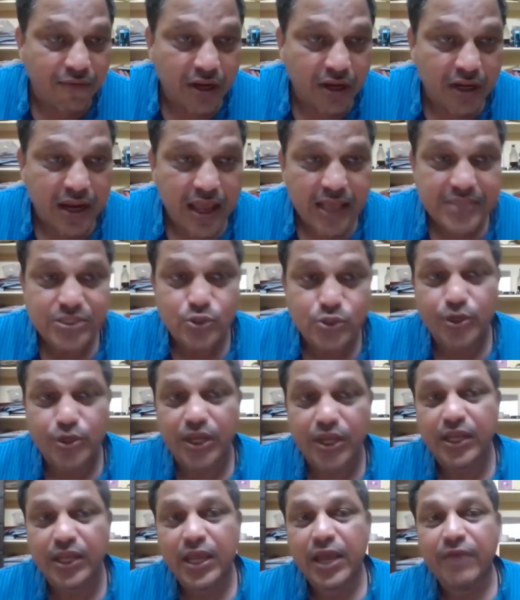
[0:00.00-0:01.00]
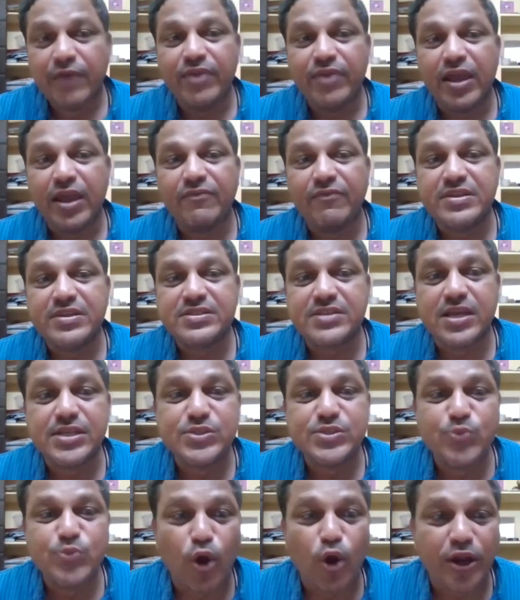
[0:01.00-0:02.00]
our class today, we have
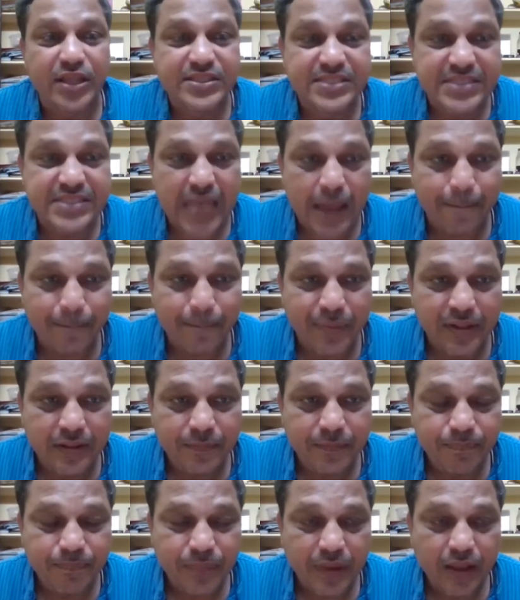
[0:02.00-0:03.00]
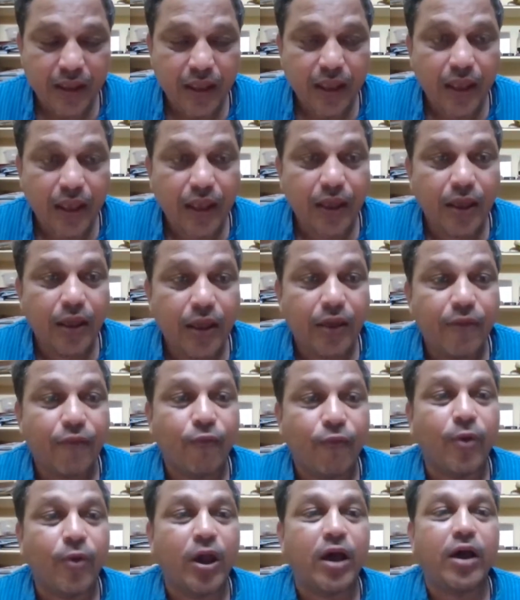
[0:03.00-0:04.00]
discussed what is sample,
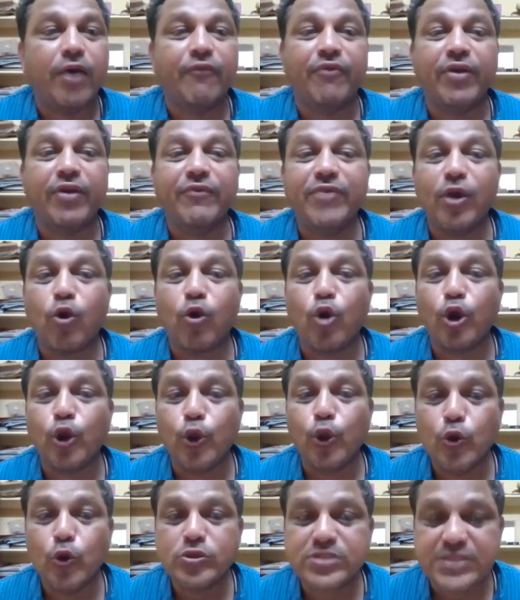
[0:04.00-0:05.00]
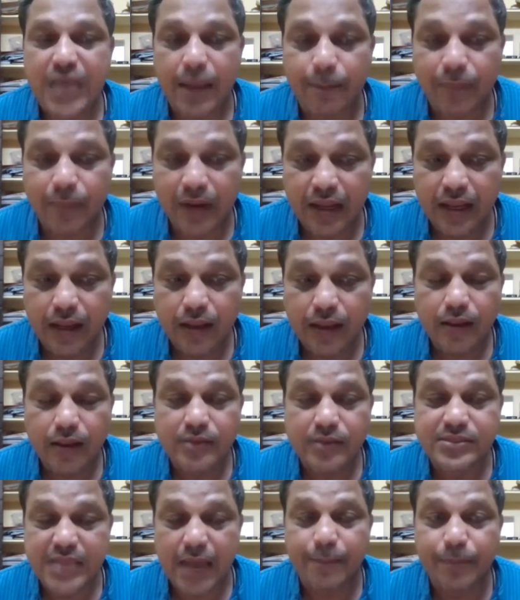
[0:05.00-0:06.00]
when we are going to use
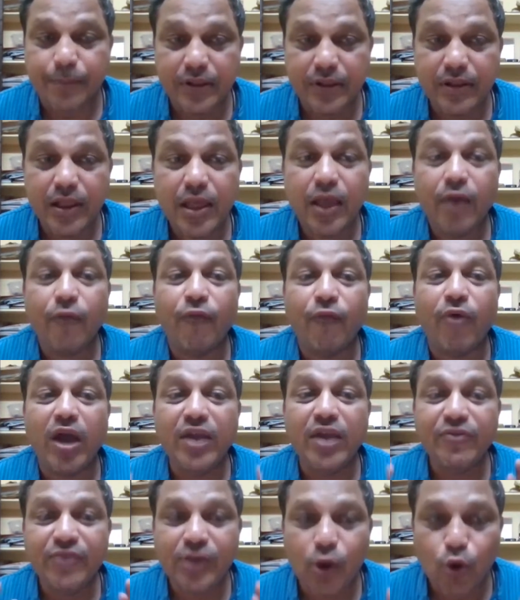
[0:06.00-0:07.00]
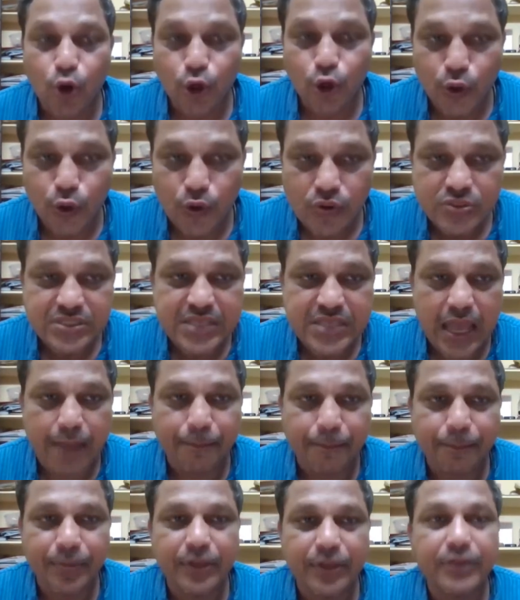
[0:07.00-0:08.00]
sample, why we are going to use
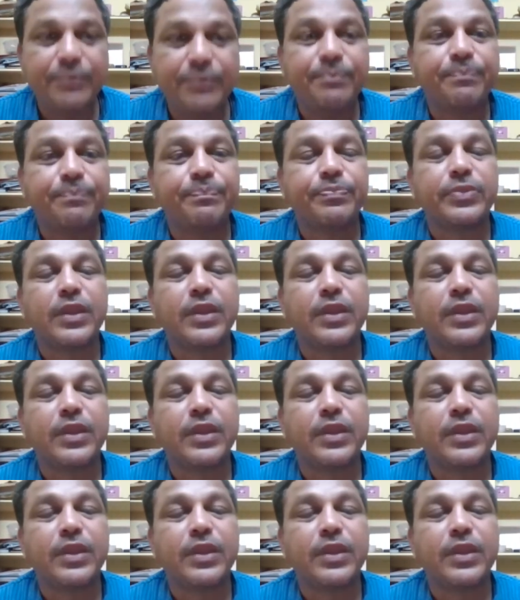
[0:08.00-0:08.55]
sample,